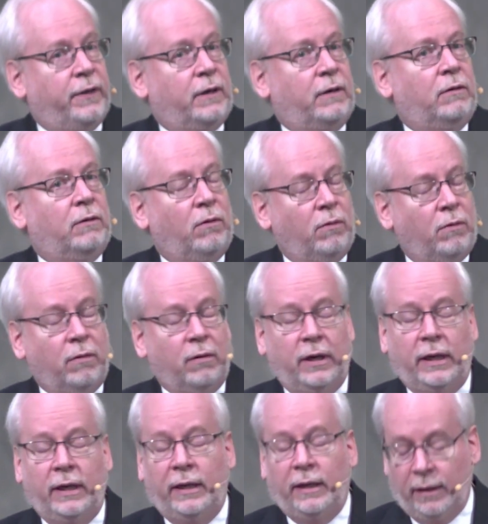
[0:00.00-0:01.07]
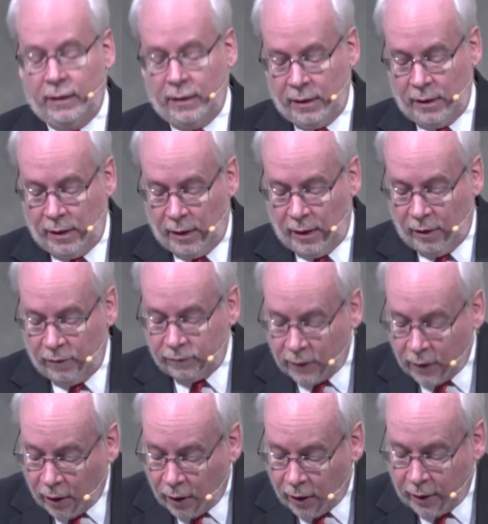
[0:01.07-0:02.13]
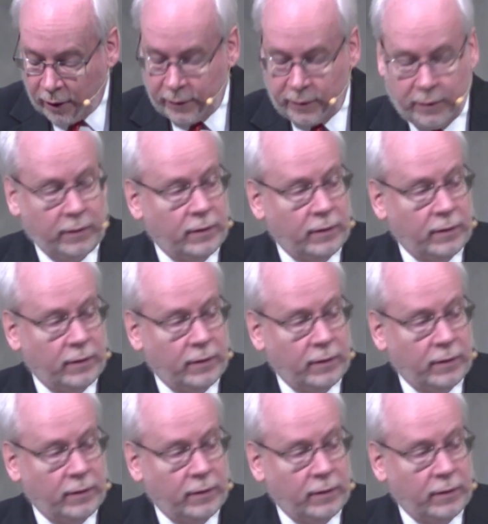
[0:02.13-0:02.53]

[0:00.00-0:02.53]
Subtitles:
glory of God